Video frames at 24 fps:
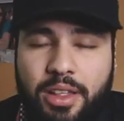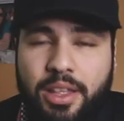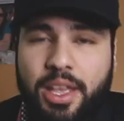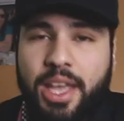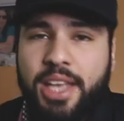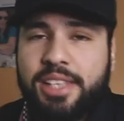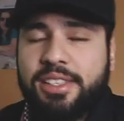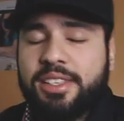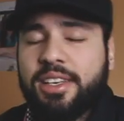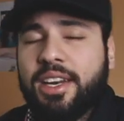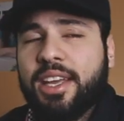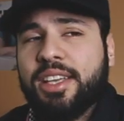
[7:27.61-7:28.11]

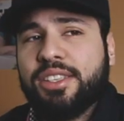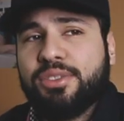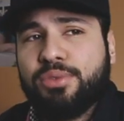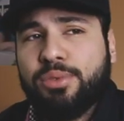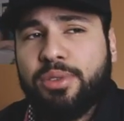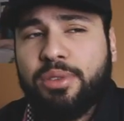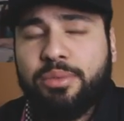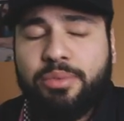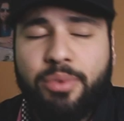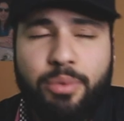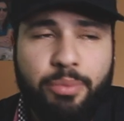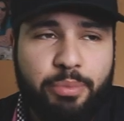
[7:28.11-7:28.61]
S N S
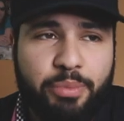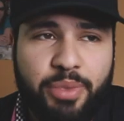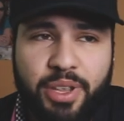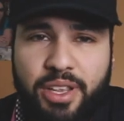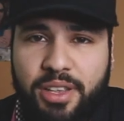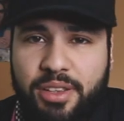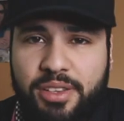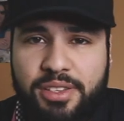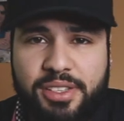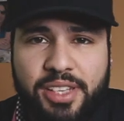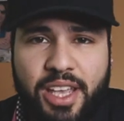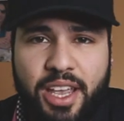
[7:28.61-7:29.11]
will
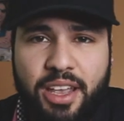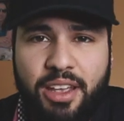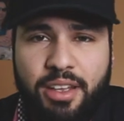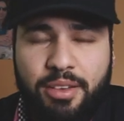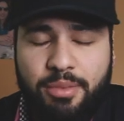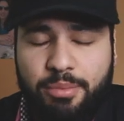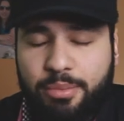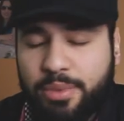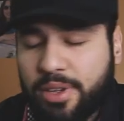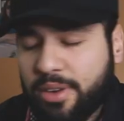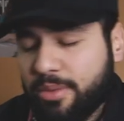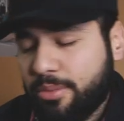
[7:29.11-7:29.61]
be say
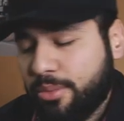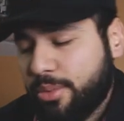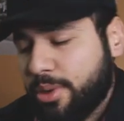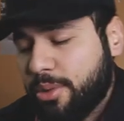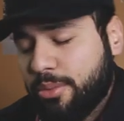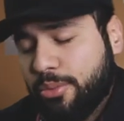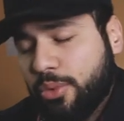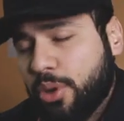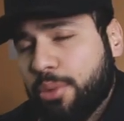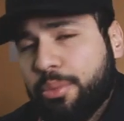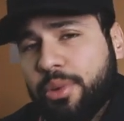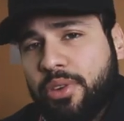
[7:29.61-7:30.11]

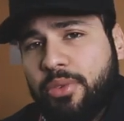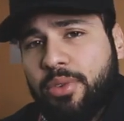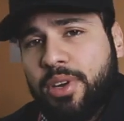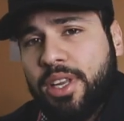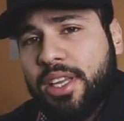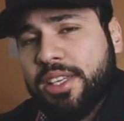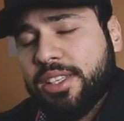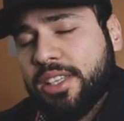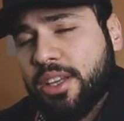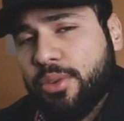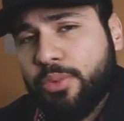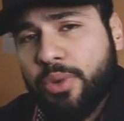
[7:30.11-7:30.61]
will be
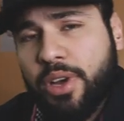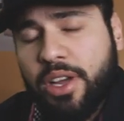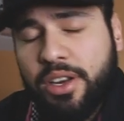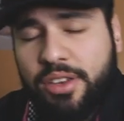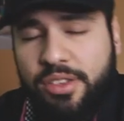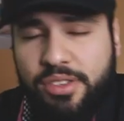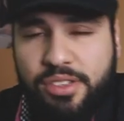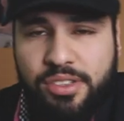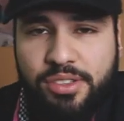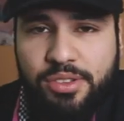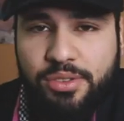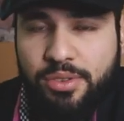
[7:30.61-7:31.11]
releasing
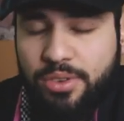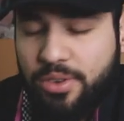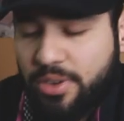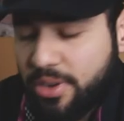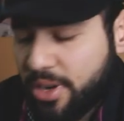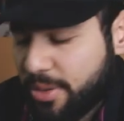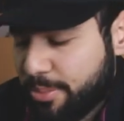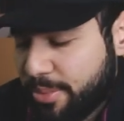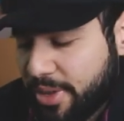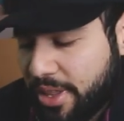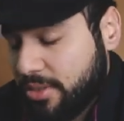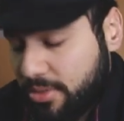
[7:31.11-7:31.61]
one
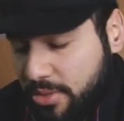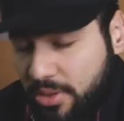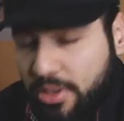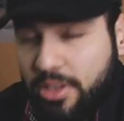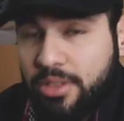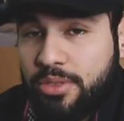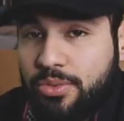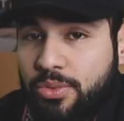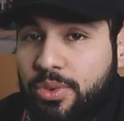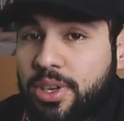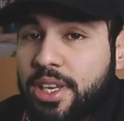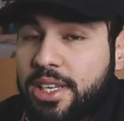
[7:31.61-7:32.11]
soon, but
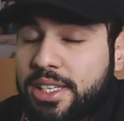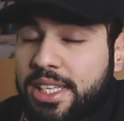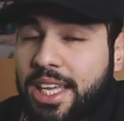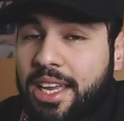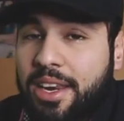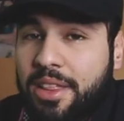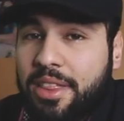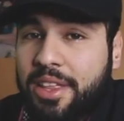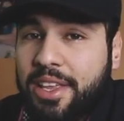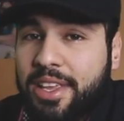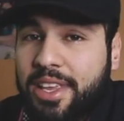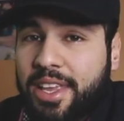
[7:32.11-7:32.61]
didn't release
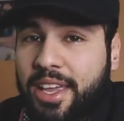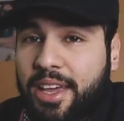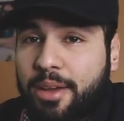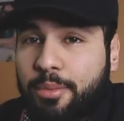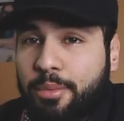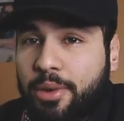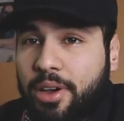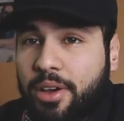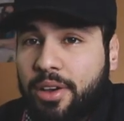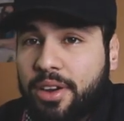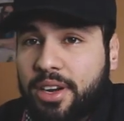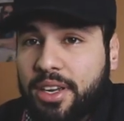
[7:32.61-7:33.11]
anything yet
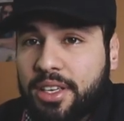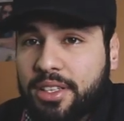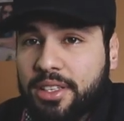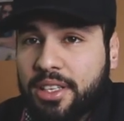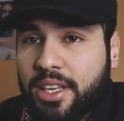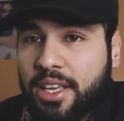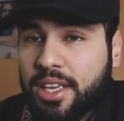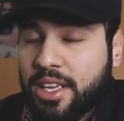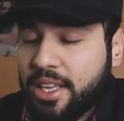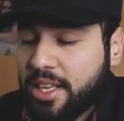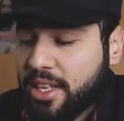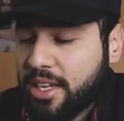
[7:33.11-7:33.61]
about it.
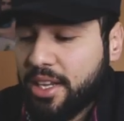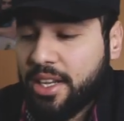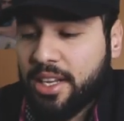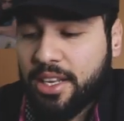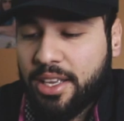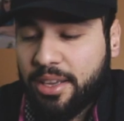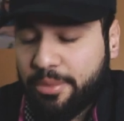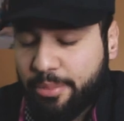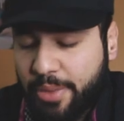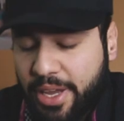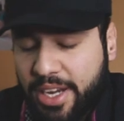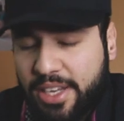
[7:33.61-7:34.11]

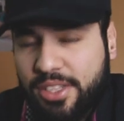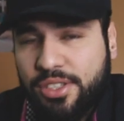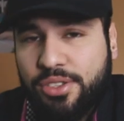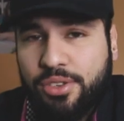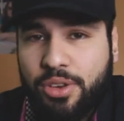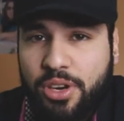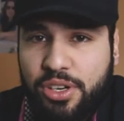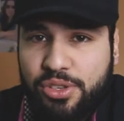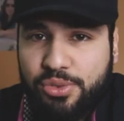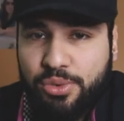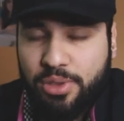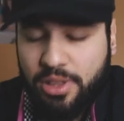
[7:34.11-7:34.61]
Many
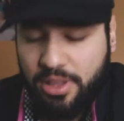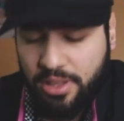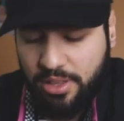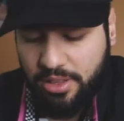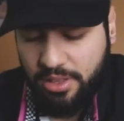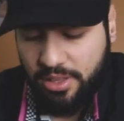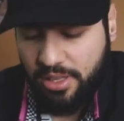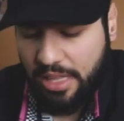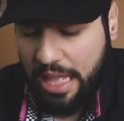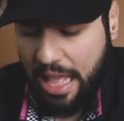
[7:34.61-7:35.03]
stores will,